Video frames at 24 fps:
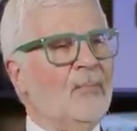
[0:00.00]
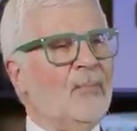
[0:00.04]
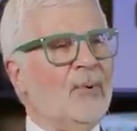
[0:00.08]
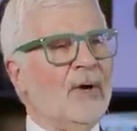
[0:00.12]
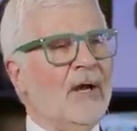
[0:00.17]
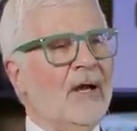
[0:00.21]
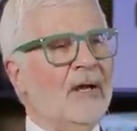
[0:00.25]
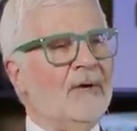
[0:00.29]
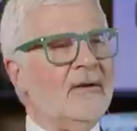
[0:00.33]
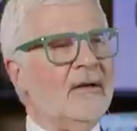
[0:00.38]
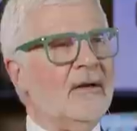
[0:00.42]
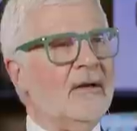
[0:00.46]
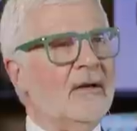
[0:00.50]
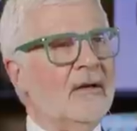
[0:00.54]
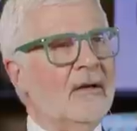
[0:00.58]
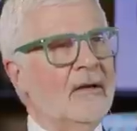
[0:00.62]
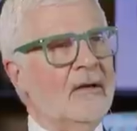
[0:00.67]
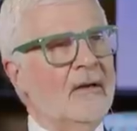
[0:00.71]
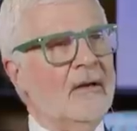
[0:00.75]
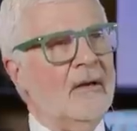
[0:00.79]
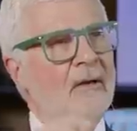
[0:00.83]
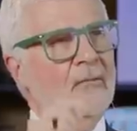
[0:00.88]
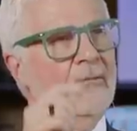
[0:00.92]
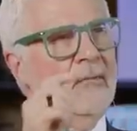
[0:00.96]

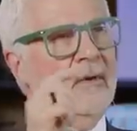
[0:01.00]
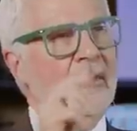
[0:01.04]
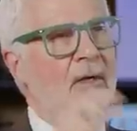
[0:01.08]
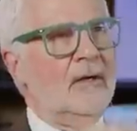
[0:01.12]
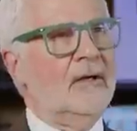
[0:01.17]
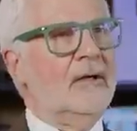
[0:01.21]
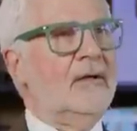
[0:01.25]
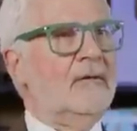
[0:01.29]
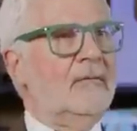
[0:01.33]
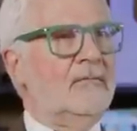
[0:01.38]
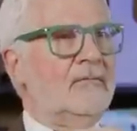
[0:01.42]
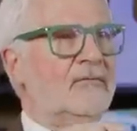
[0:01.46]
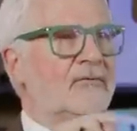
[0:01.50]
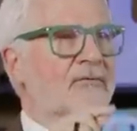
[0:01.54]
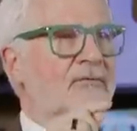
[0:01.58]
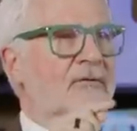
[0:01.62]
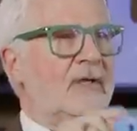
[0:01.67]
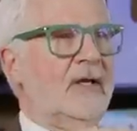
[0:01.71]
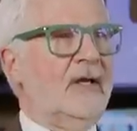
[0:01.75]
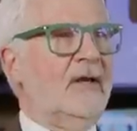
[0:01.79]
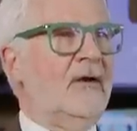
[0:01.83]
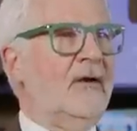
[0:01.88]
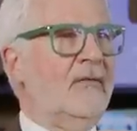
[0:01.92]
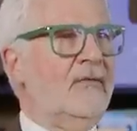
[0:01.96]
but I want to
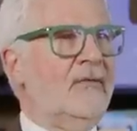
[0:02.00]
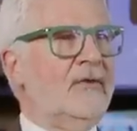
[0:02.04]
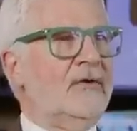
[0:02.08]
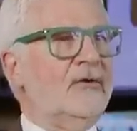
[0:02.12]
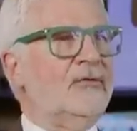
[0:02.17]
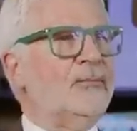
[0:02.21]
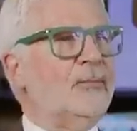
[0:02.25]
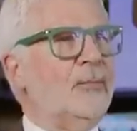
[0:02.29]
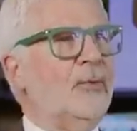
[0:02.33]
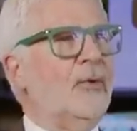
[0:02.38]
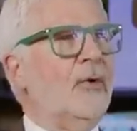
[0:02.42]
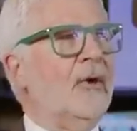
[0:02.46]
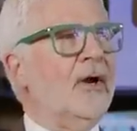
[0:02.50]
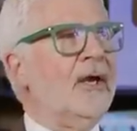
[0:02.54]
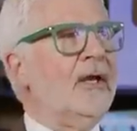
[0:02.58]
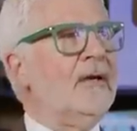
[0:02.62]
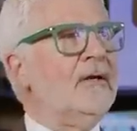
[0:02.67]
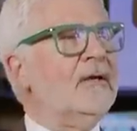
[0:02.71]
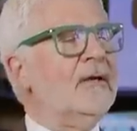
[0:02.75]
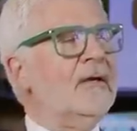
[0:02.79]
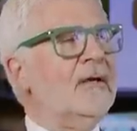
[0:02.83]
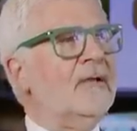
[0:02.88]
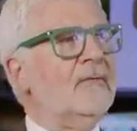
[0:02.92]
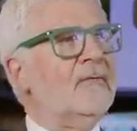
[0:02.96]
stay on this
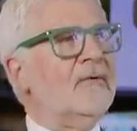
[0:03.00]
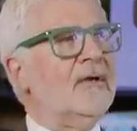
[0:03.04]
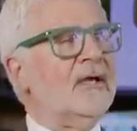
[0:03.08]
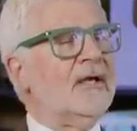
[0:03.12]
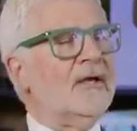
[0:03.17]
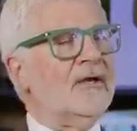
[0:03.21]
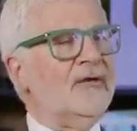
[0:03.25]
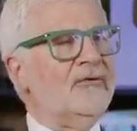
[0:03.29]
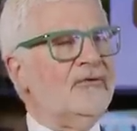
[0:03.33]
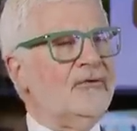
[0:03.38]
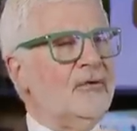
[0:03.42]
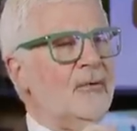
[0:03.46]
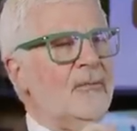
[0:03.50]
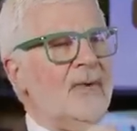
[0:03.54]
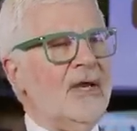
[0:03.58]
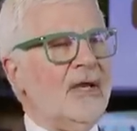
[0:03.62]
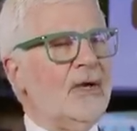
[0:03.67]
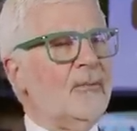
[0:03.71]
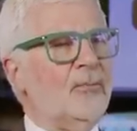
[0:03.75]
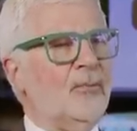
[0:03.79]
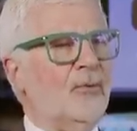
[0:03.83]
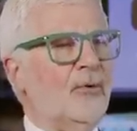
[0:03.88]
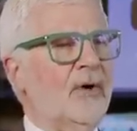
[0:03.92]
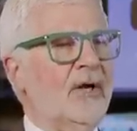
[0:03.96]
point, because you
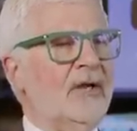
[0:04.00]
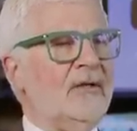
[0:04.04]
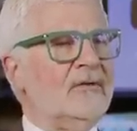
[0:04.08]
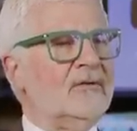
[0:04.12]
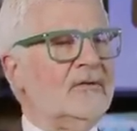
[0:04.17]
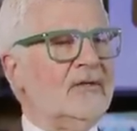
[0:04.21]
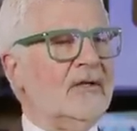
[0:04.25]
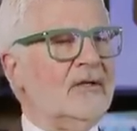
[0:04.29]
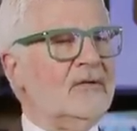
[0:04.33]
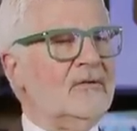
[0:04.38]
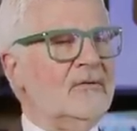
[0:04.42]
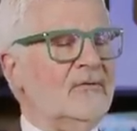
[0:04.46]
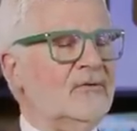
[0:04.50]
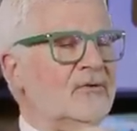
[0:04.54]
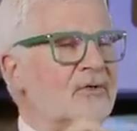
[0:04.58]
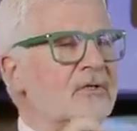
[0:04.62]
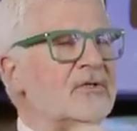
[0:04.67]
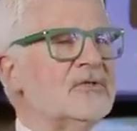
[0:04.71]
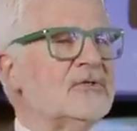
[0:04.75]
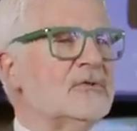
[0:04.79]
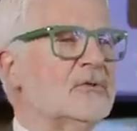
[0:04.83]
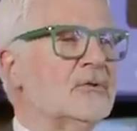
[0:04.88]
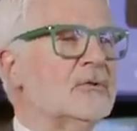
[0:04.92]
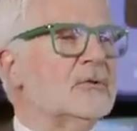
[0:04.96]
make a point that
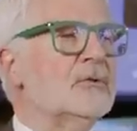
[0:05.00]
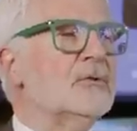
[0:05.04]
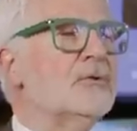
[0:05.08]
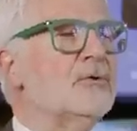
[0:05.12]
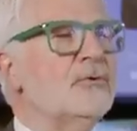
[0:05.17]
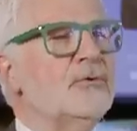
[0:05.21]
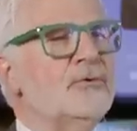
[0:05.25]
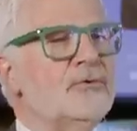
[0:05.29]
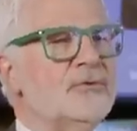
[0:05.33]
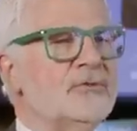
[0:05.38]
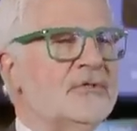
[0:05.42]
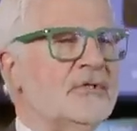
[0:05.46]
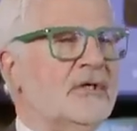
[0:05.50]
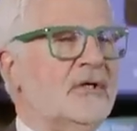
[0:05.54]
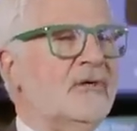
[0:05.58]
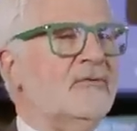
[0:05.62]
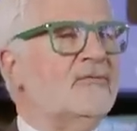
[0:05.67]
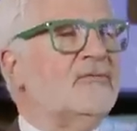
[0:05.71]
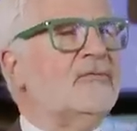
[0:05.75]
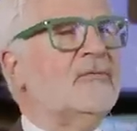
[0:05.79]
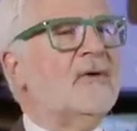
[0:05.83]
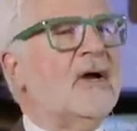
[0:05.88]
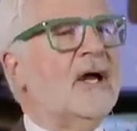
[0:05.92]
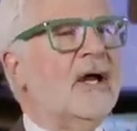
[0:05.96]
just
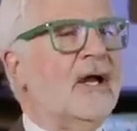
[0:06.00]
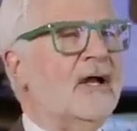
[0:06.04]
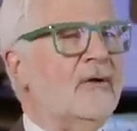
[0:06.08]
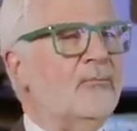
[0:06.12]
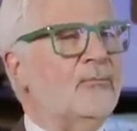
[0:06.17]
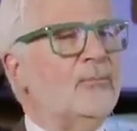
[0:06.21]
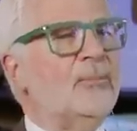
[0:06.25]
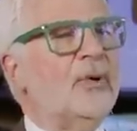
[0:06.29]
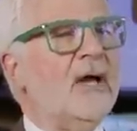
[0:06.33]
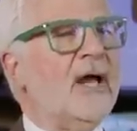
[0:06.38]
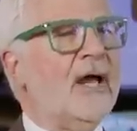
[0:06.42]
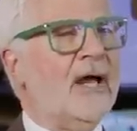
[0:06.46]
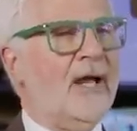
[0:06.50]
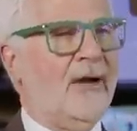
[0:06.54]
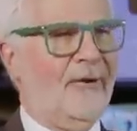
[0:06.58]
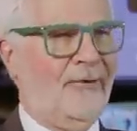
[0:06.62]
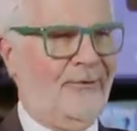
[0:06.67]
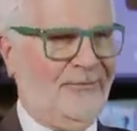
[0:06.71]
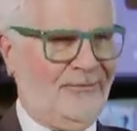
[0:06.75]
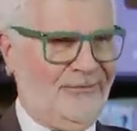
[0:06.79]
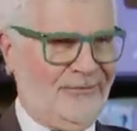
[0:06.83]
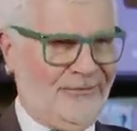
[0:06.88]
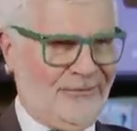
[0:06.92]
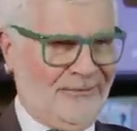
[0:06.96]
losing 5
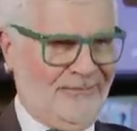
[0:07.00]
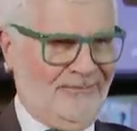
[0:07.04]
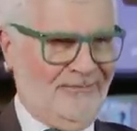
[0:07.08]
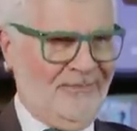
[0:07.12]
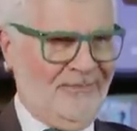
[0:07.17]
pounds